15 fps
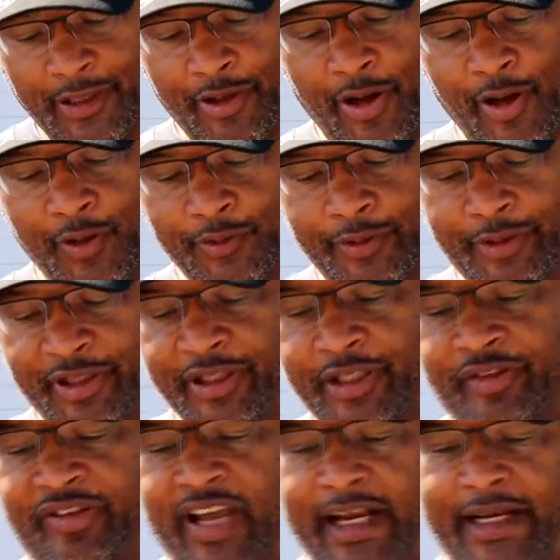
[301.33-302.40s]
you know you
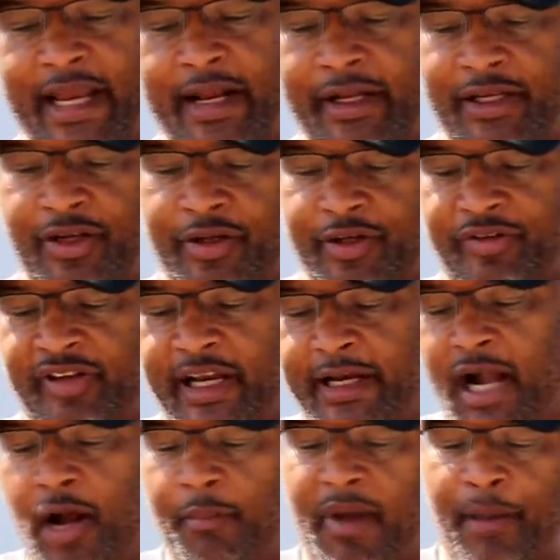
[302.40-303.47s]
can check it you can
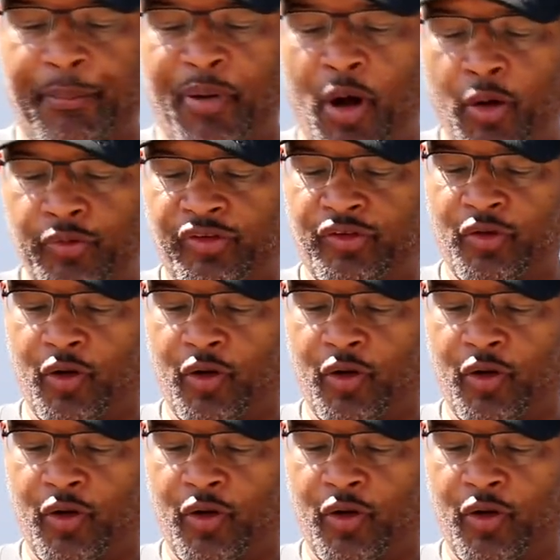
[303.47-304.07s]
check out my post